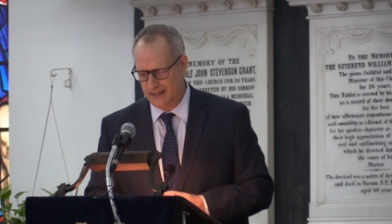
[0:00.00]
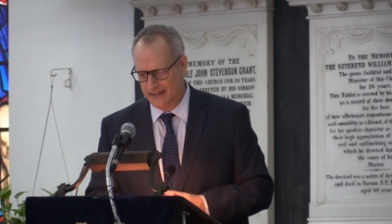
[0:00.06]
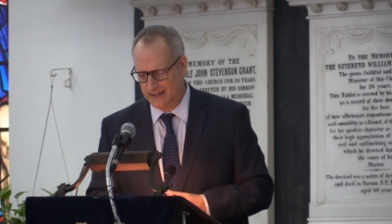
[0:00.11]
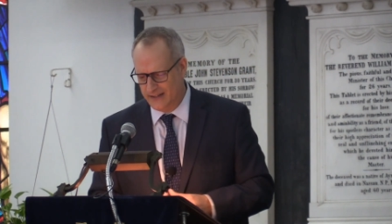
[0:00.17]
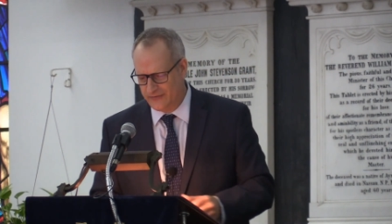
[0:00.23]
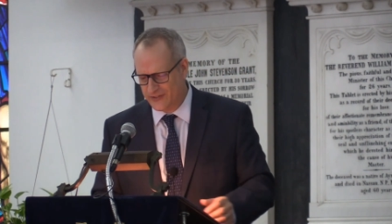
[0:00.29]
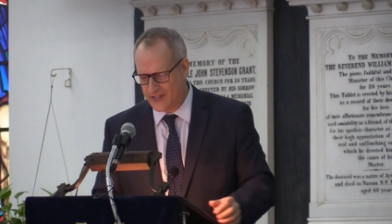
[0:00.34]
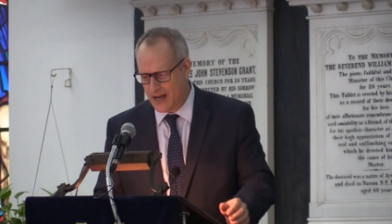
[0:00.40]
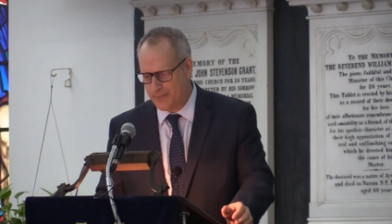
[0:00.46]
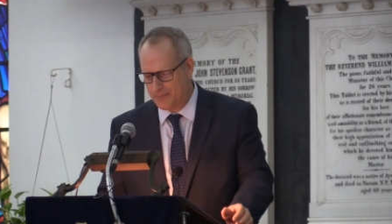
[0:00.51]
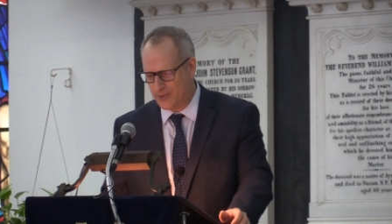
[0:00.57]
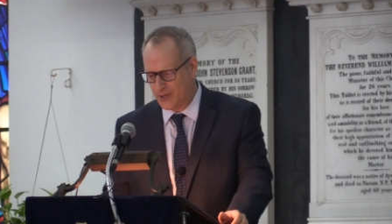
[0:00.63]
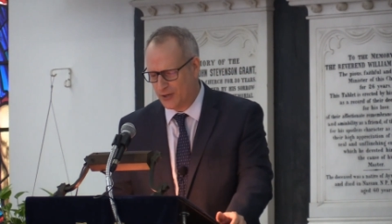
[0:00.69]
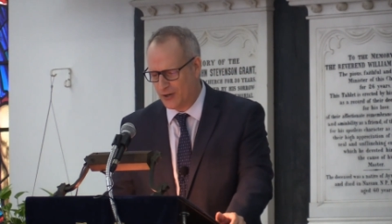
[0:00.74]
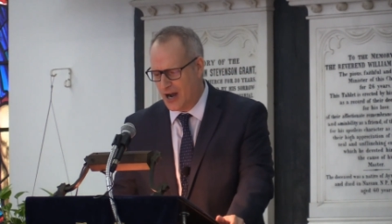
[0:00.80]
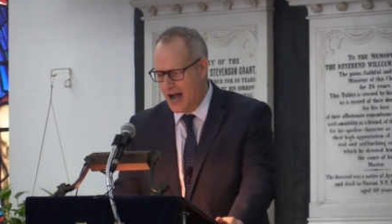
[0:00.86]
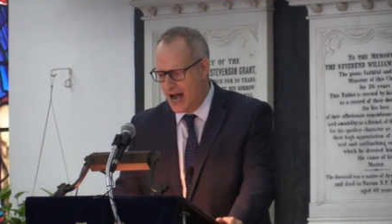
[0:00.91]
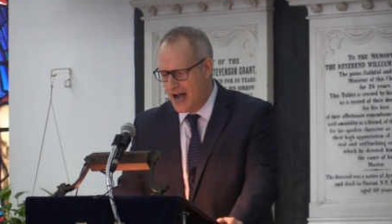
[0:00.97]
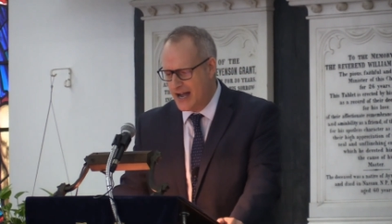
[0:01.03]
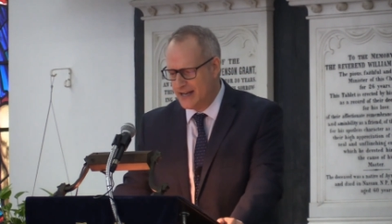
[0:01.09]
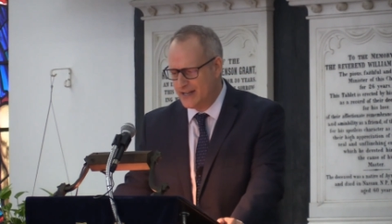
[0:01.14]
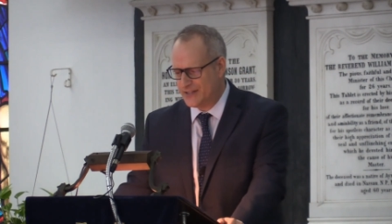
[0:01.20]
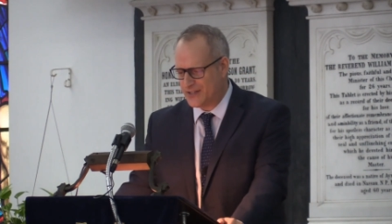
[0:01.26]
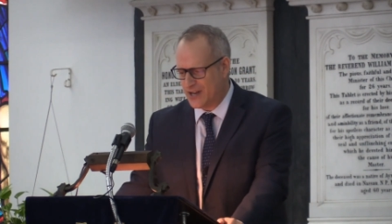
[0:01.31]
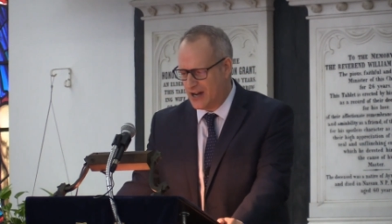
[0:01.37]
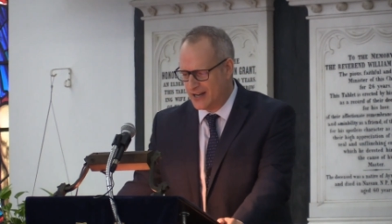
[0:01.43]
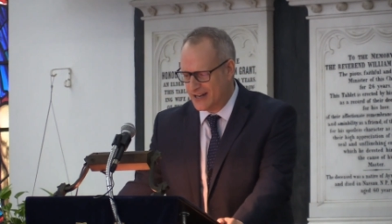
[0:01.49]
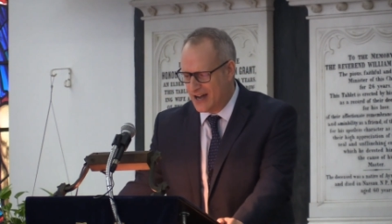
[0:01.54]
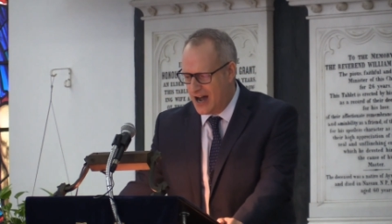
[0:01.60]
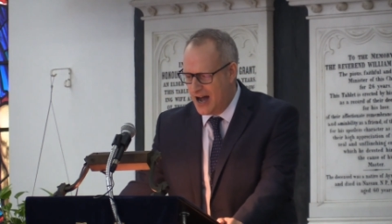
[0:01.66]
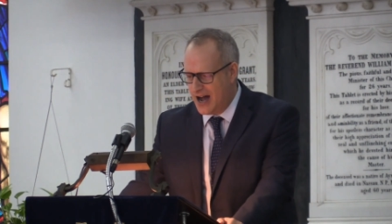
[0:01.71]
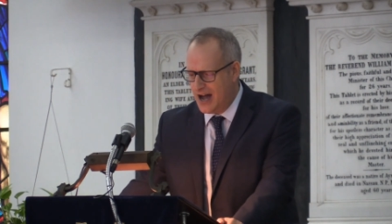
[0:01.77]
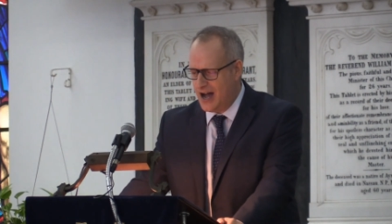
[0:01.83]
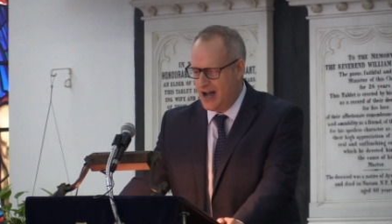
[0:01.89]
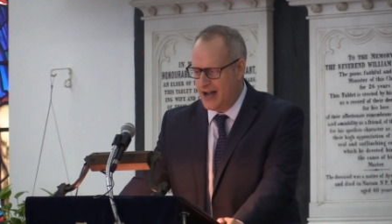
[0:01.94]
Lift up your eyes on
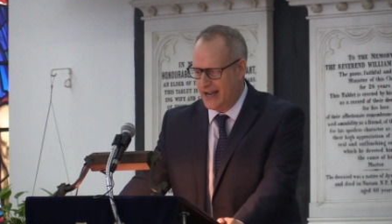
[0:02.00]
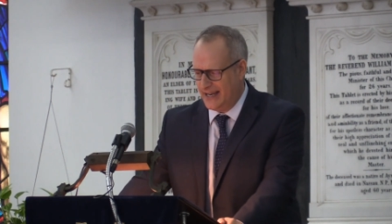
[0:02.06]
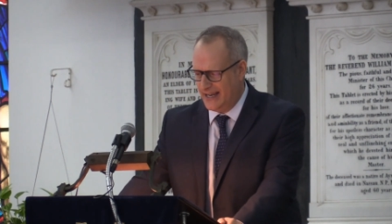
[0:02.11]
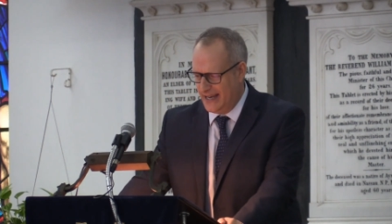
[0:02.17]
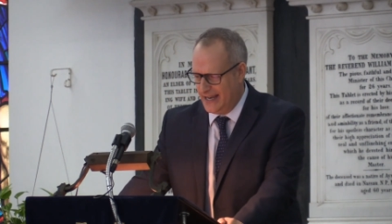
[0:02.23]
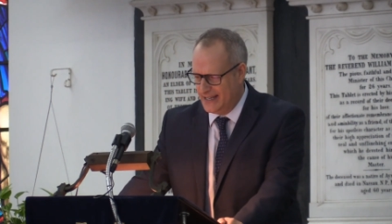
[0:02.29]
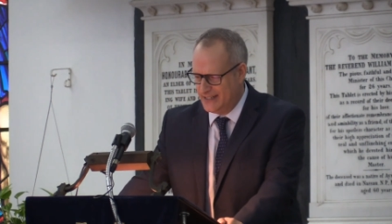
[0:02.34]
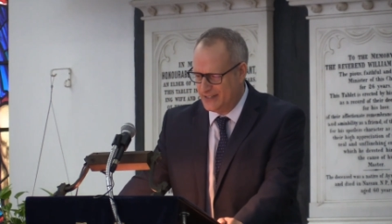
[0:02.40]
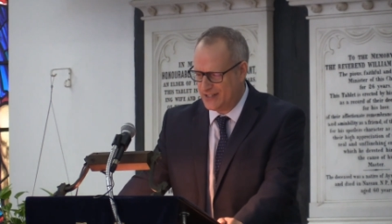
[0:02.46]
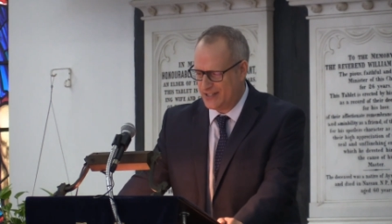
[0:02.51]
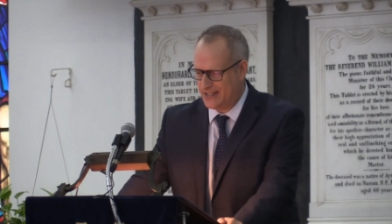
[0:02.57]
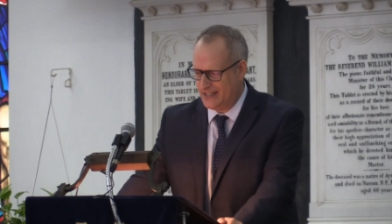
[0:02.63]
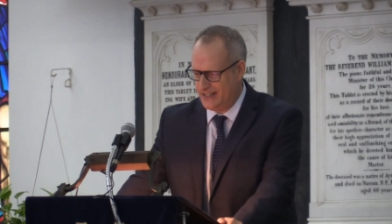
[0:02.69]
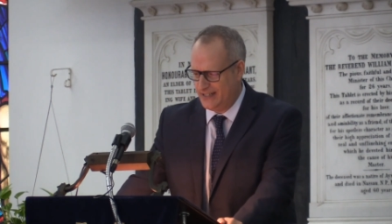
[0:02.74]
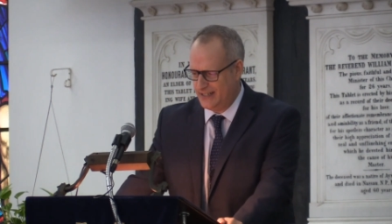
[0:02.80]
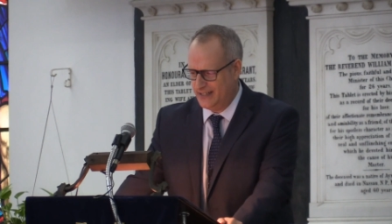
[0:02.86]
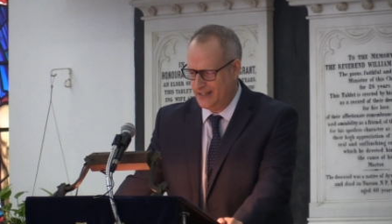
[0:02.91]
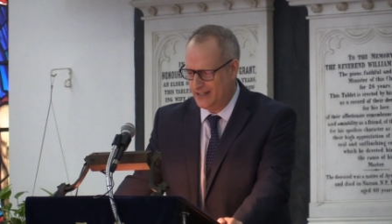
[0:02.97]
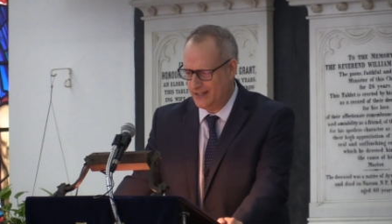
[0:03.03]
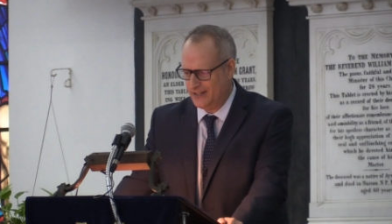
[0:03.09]
high and see.